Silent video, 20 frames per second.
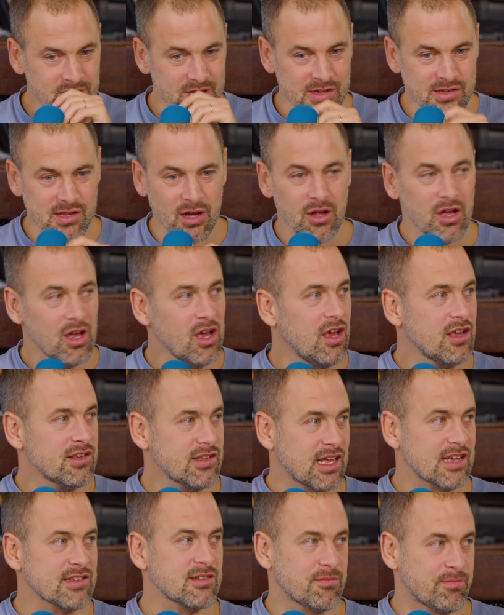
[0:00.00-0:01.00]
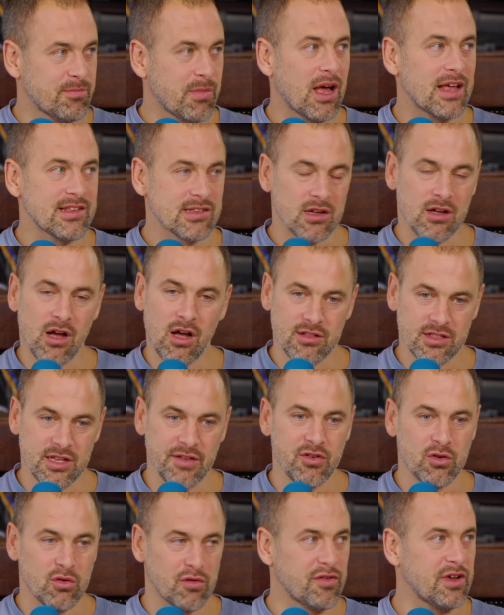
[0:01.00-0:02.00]
So, so that's a that's a hard,
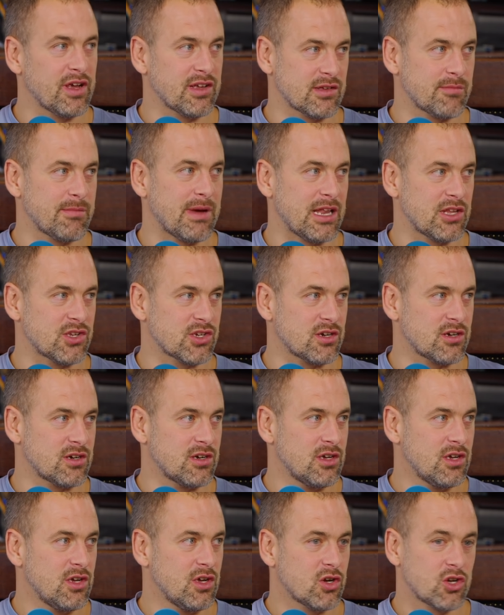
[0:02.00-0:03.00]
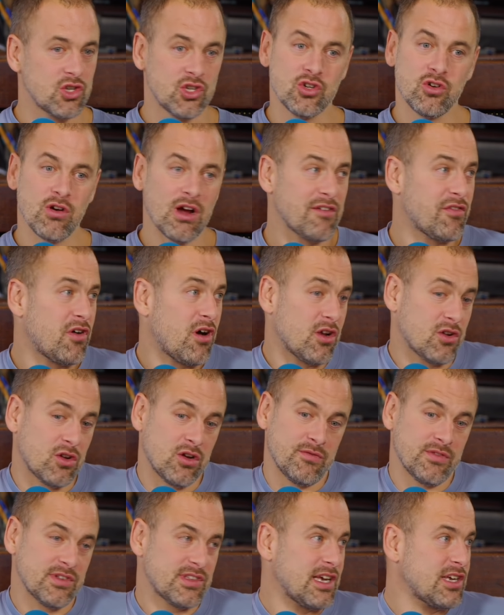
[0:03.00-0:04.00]
difficult thing as a manager. Yeah. Because you've got to have hard
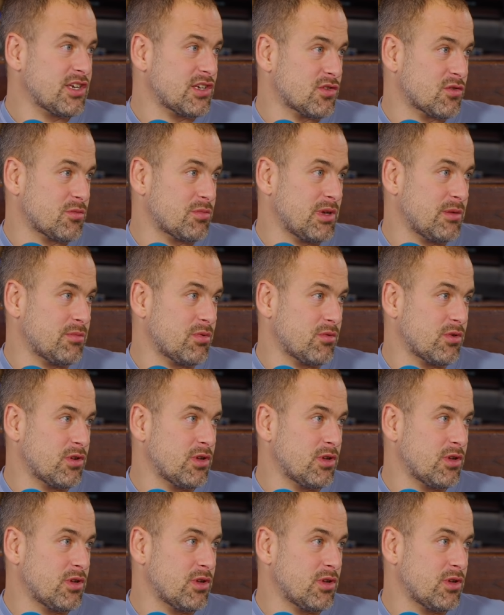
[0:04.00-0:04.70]
conversations with people.